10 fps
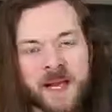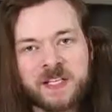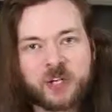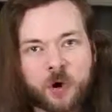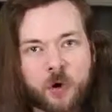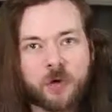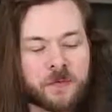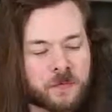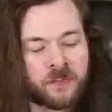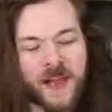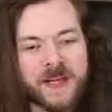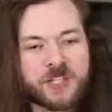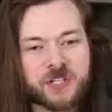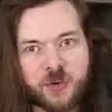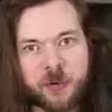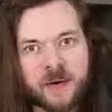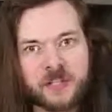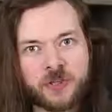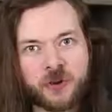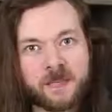But as you know, flesh and drill
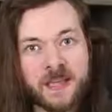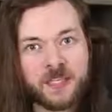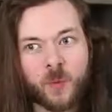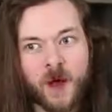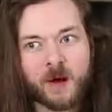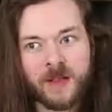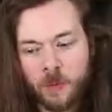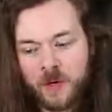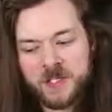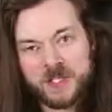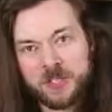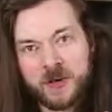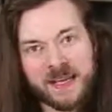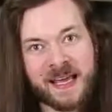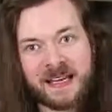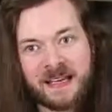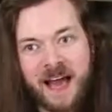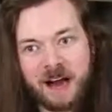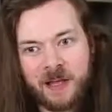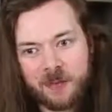bits don't mix well. It wasn't a straight in and
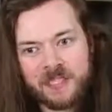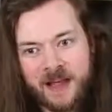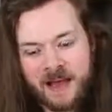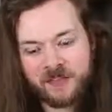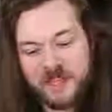out, it was kind